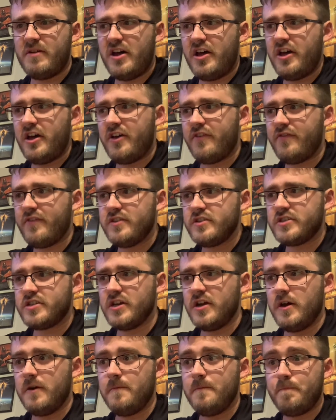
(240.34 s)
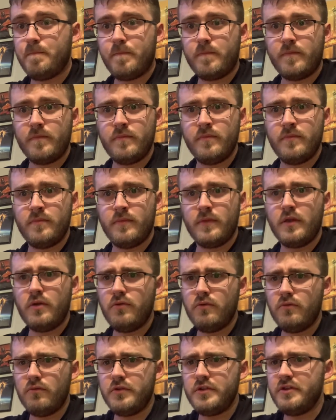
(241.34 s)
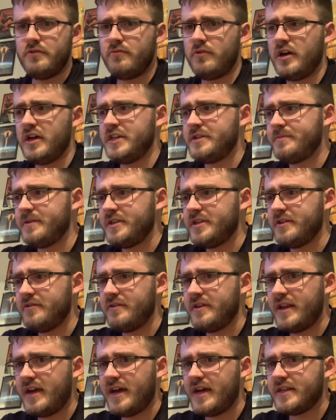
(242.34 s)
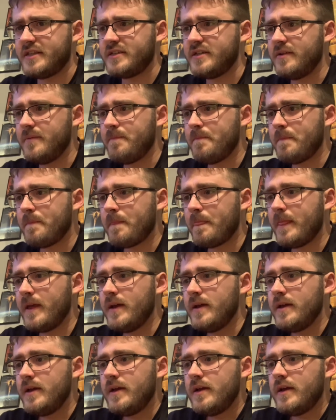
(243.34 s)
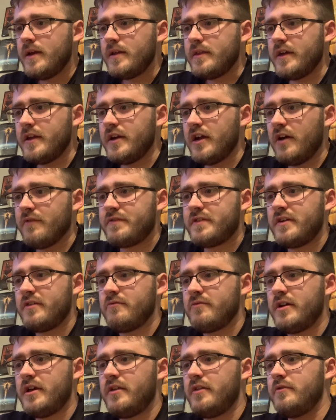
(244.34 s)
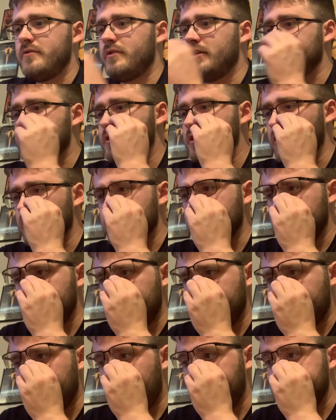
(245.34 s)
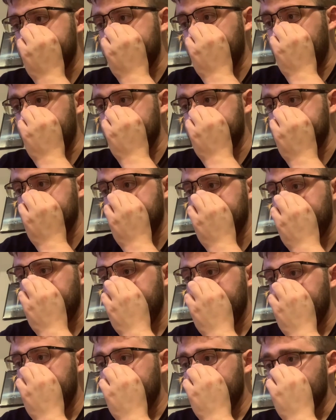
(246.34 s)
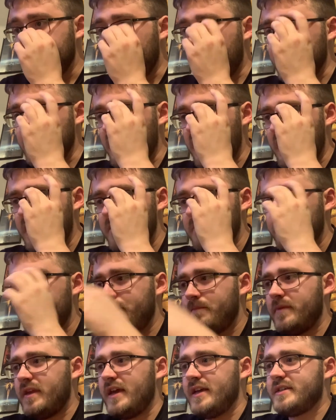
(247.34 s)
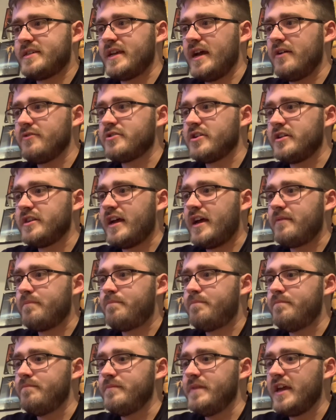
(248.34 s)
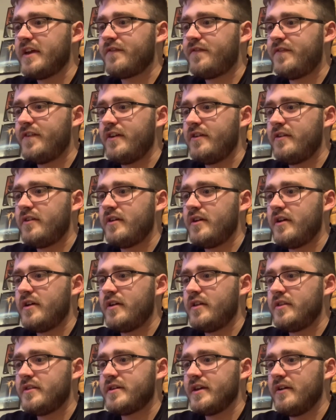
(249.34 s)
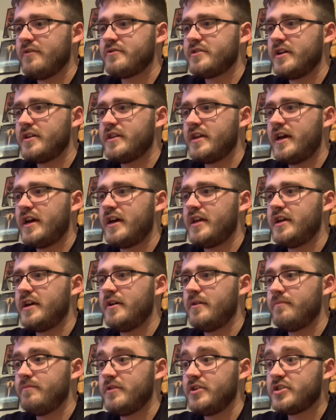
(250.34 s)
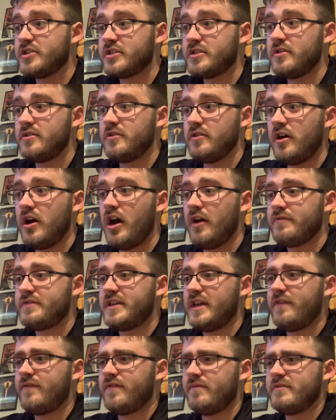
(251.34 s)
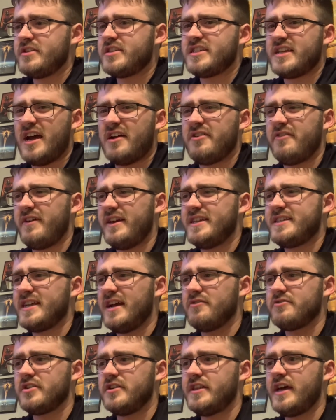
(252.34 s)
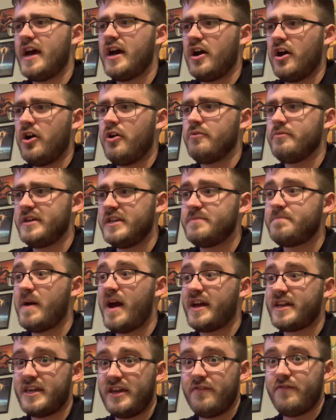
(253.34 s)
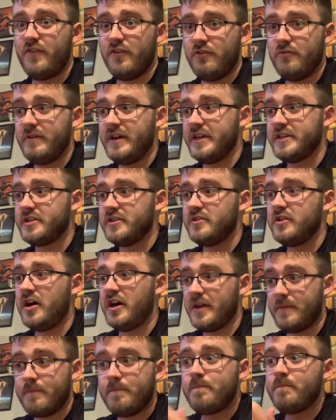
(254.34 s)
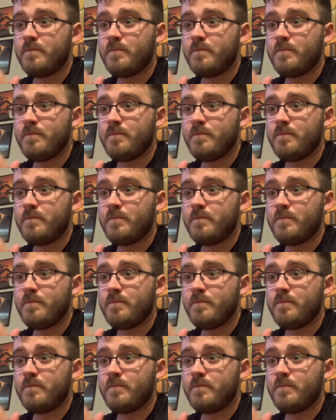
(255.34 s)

Earth. So, mm, wonder why he's been doing that. Then obviously what what goes on in the conversation, and then it sounds like that Nick Fury sounds like that um, this obviously from the sound of it, it sounds like that. Oh, he's back here for a reason. Like